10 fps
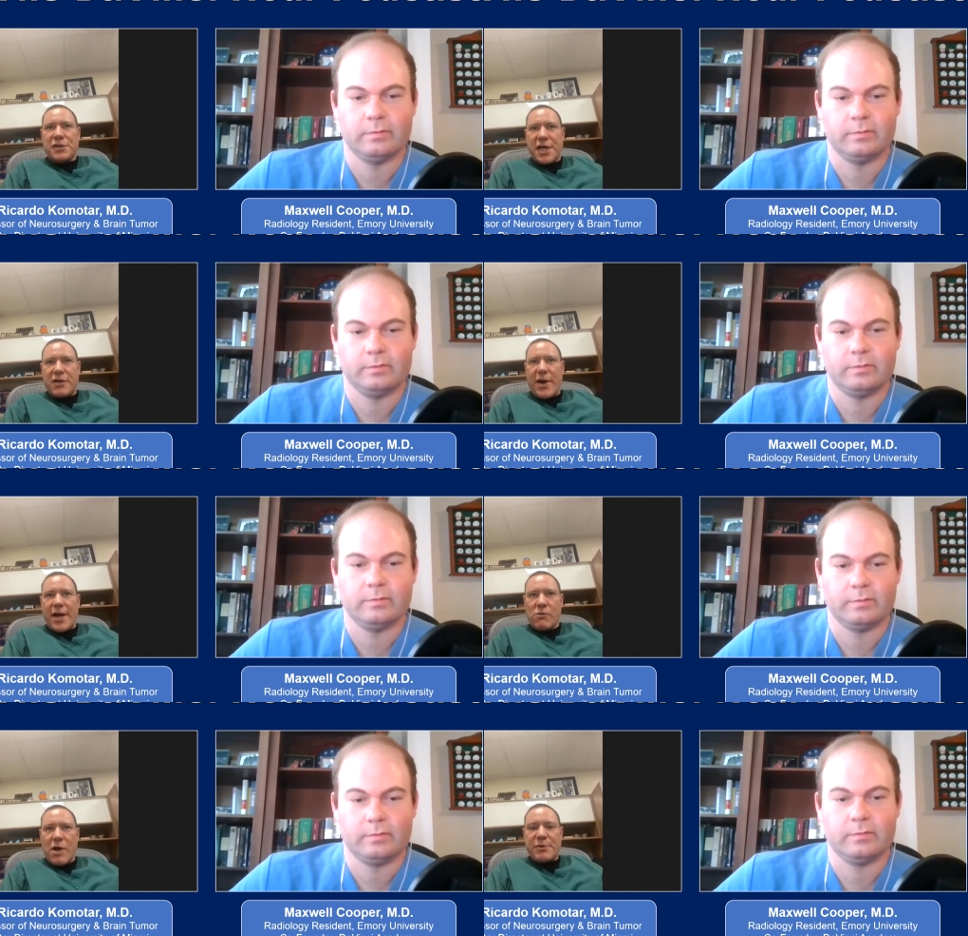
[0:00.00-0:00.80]
Speaker 1: generate
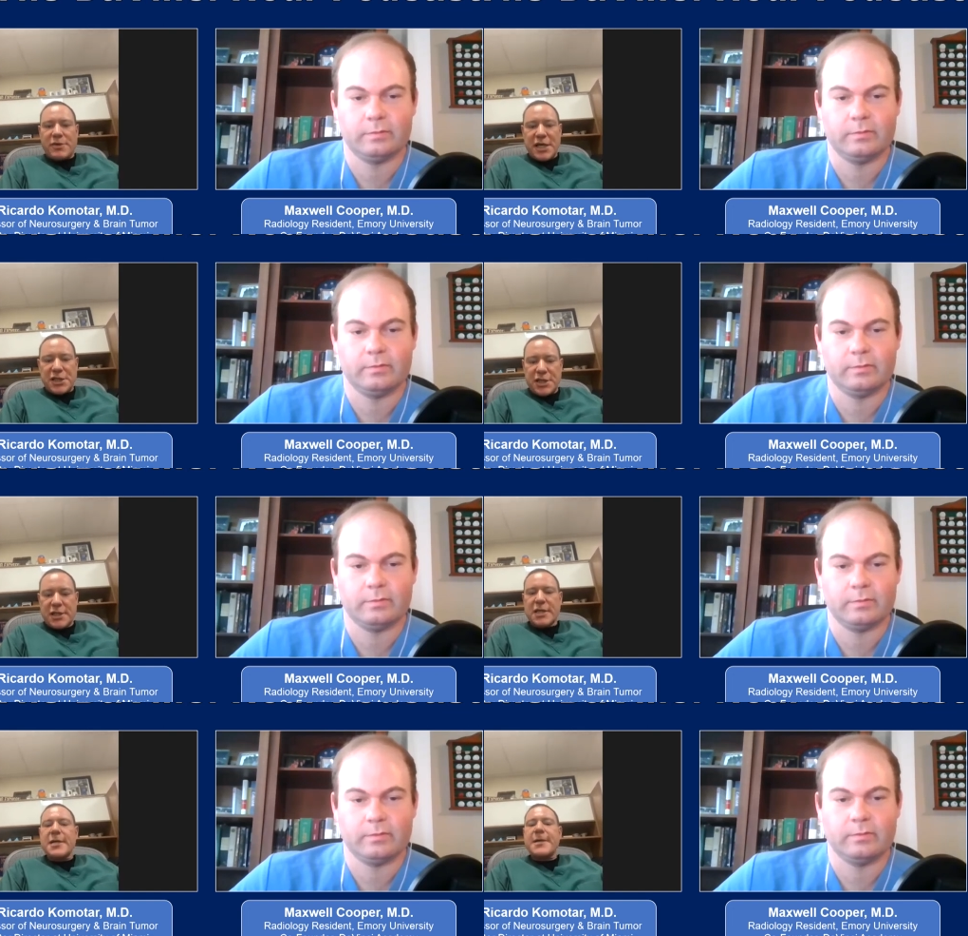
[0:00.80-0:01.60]
a
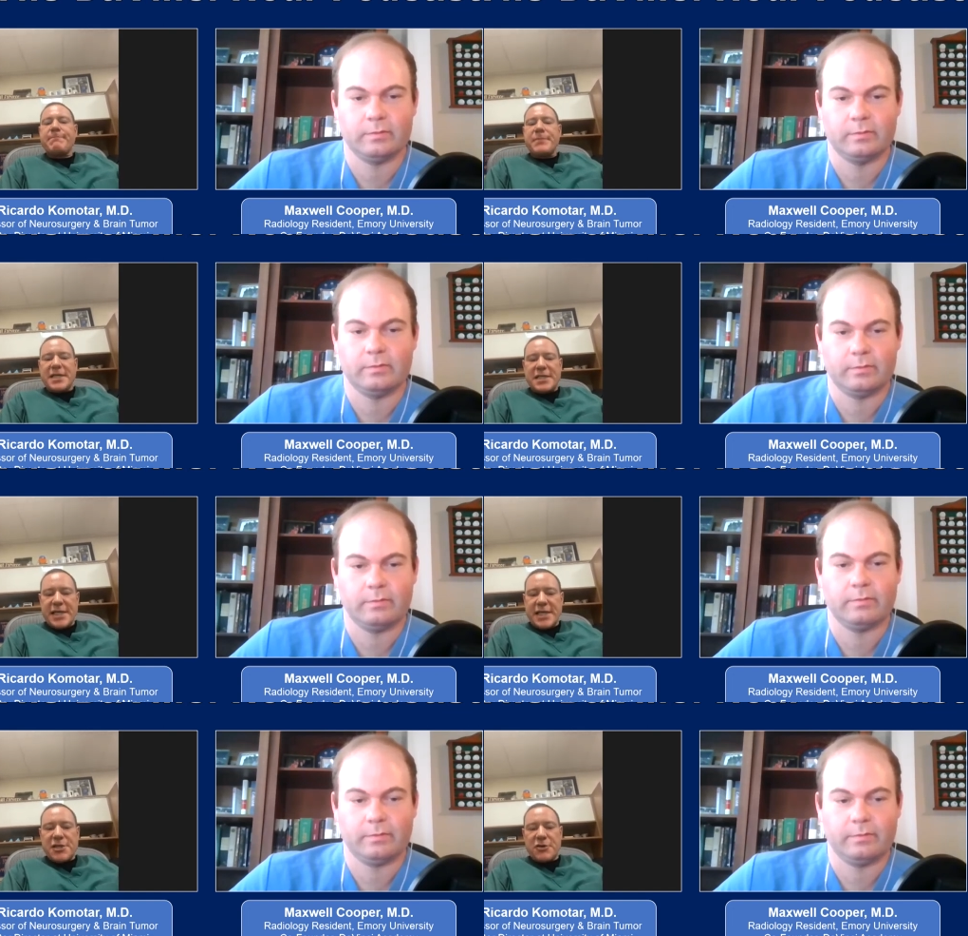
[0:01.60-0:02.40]
reputation, it's
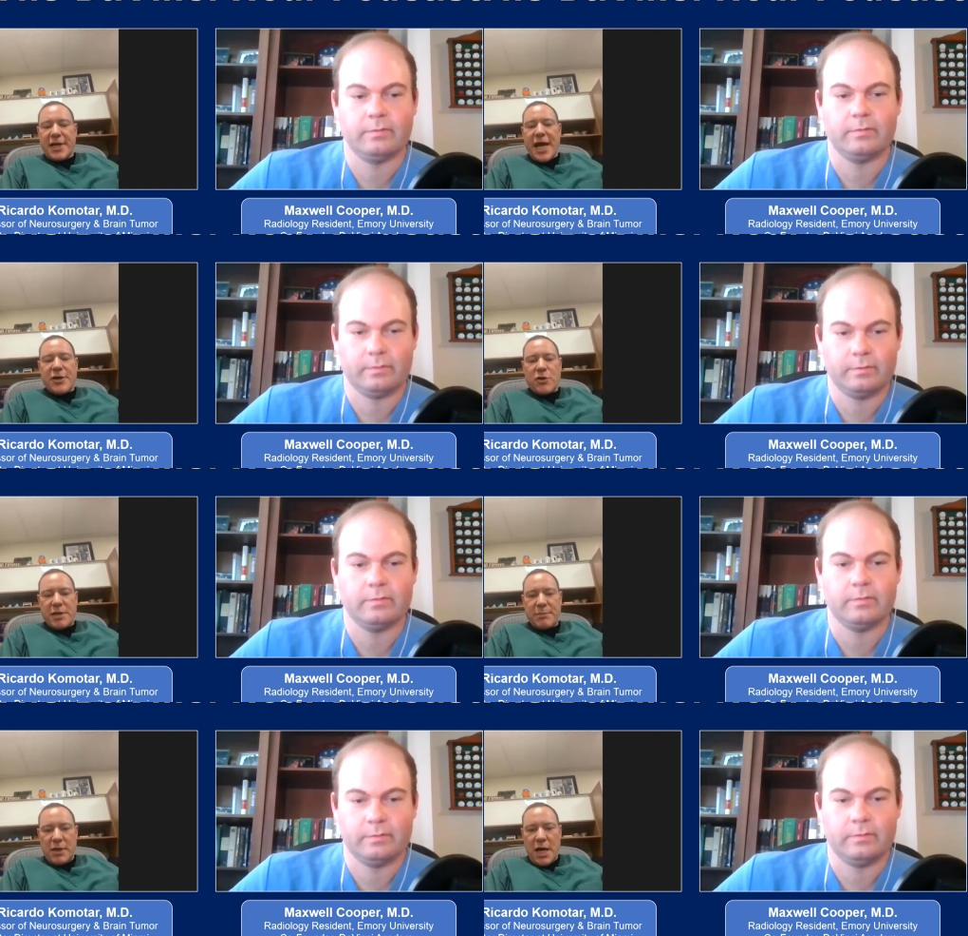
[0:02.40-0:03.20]
easier to get new
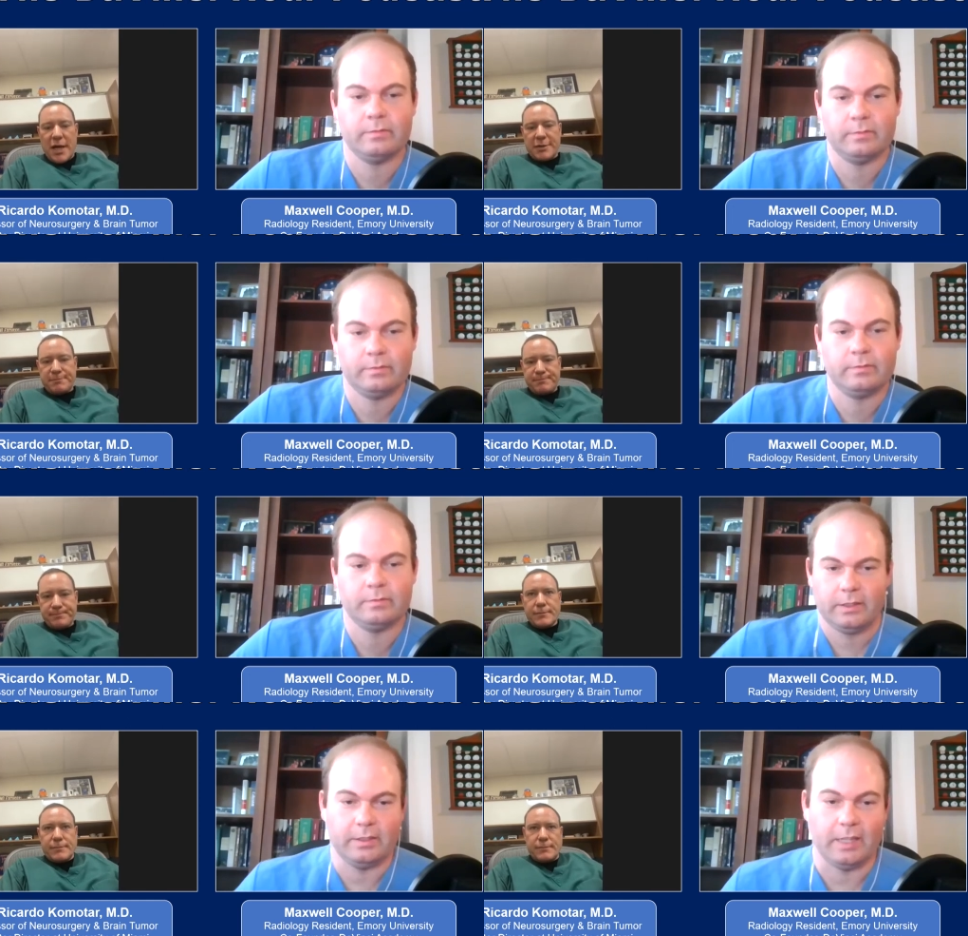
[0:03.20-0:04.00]
people on.
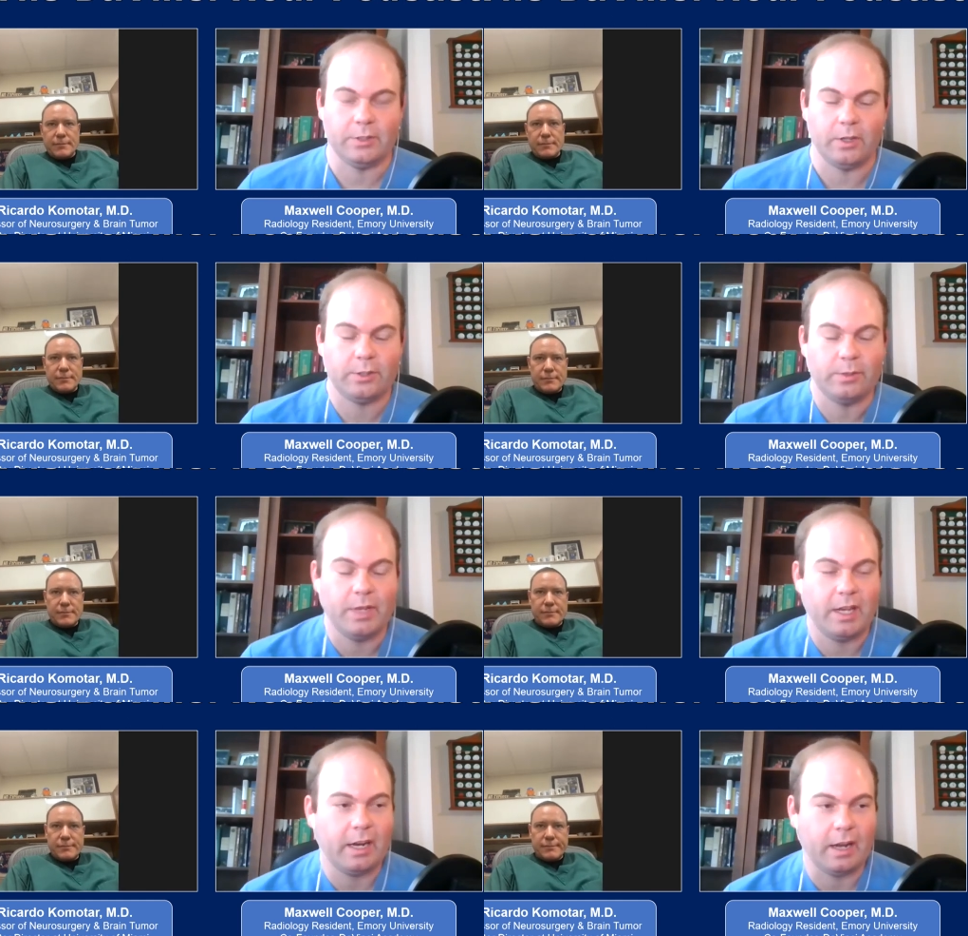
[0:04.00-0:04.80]
Speaker 2: That's awesome.
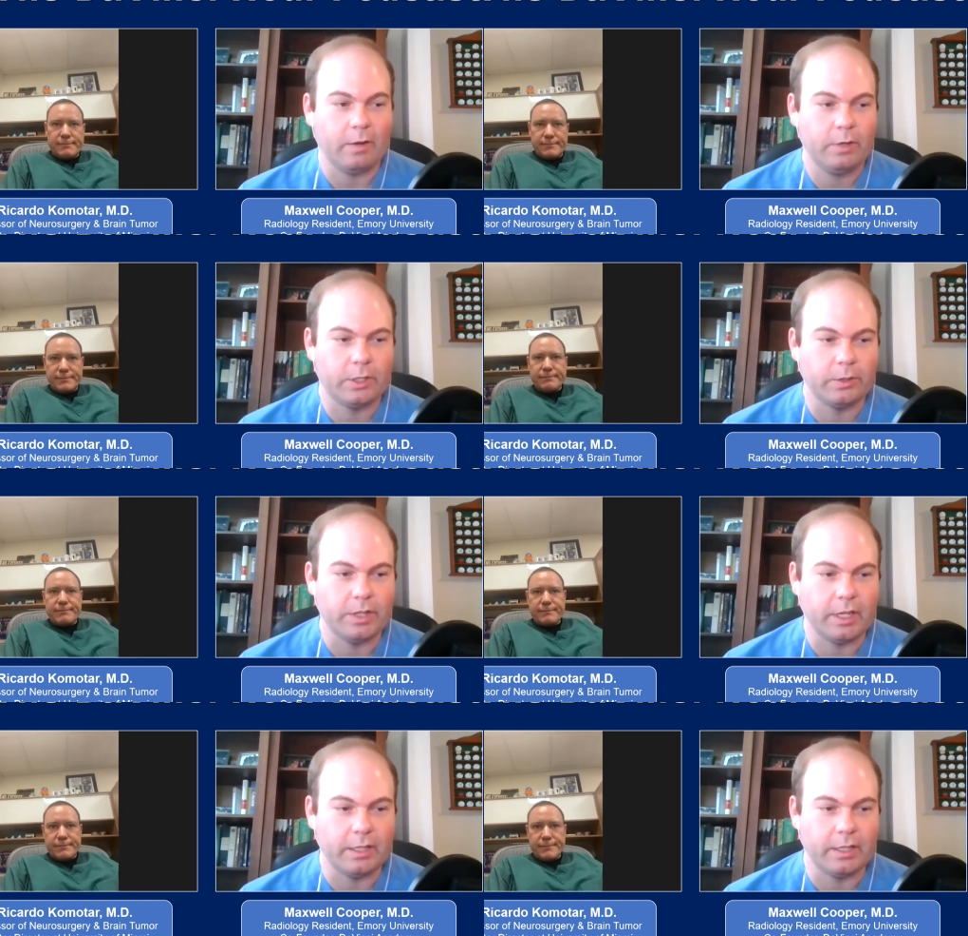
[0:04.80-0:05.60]
Yeah, I, I would agree
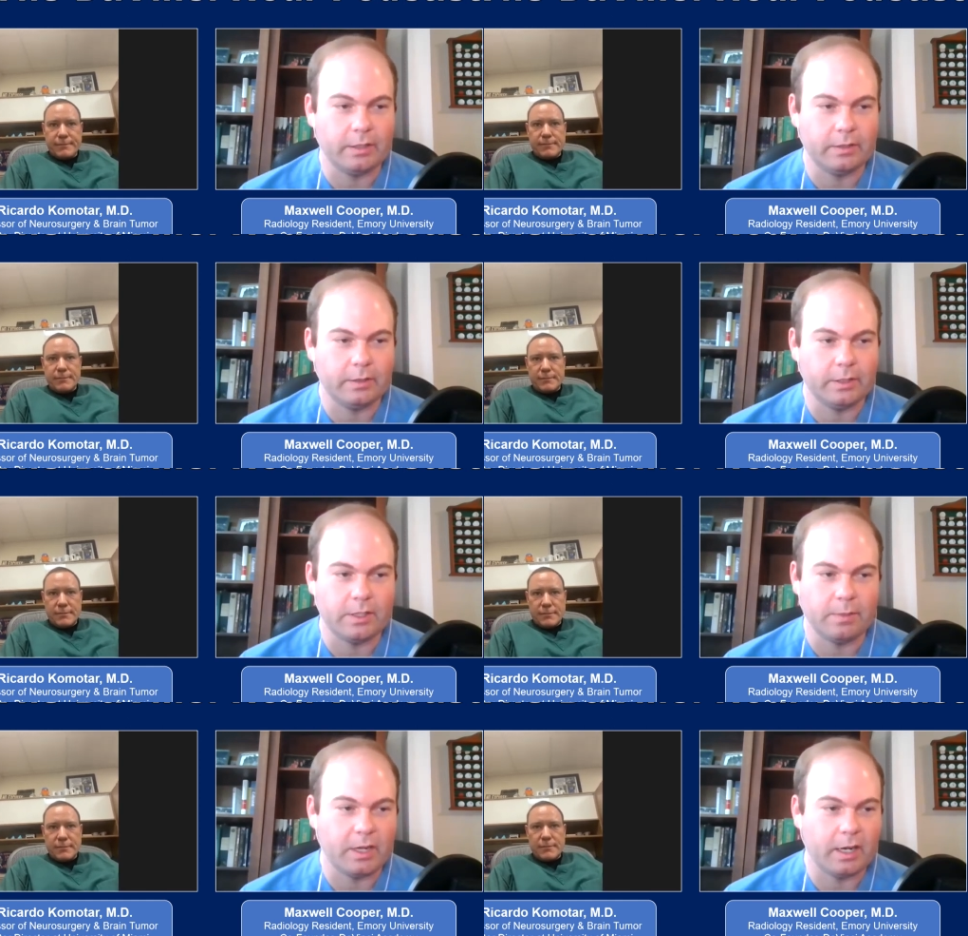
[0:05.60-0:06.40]
with that. I think it's
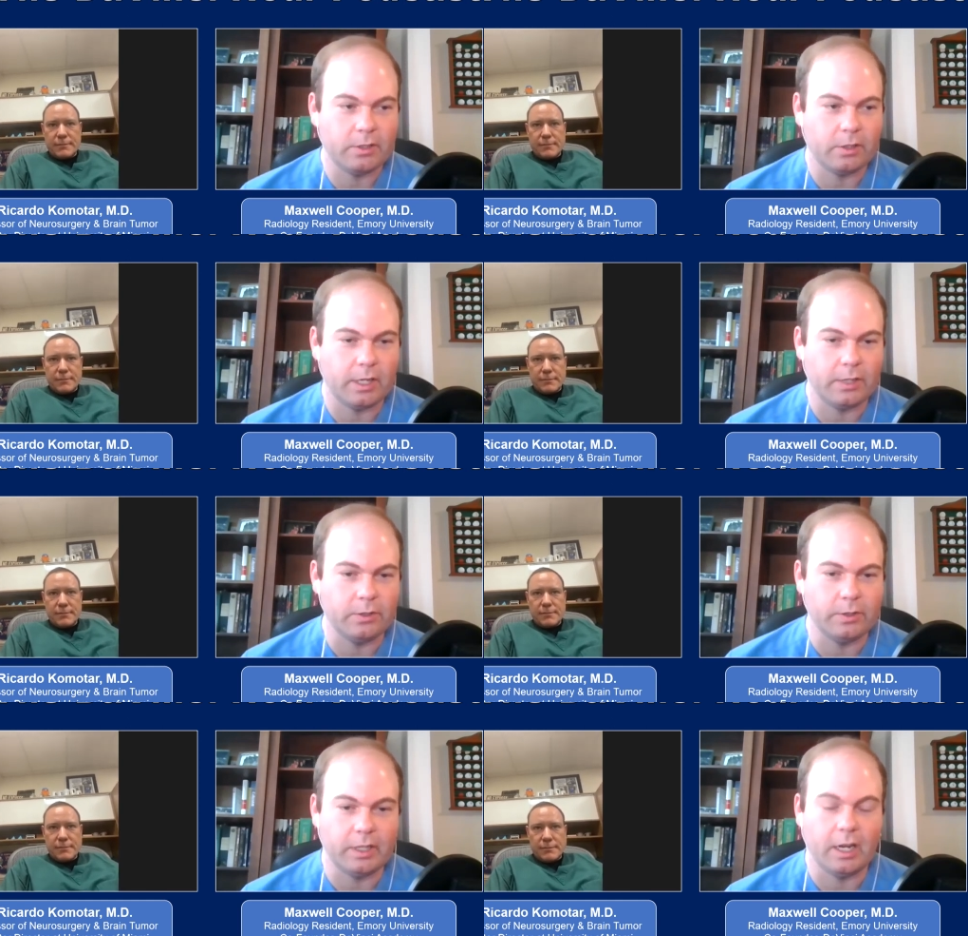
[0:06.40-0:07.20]
something I started out
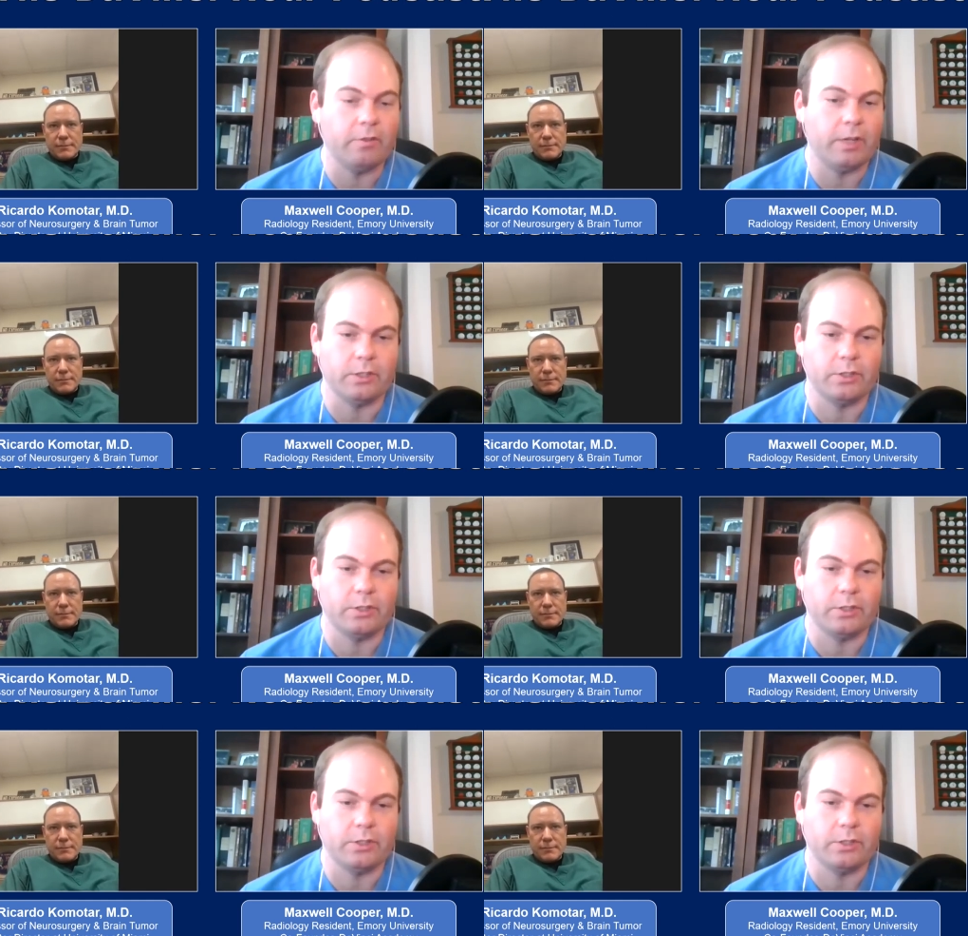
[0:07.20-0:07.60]
doing kind of like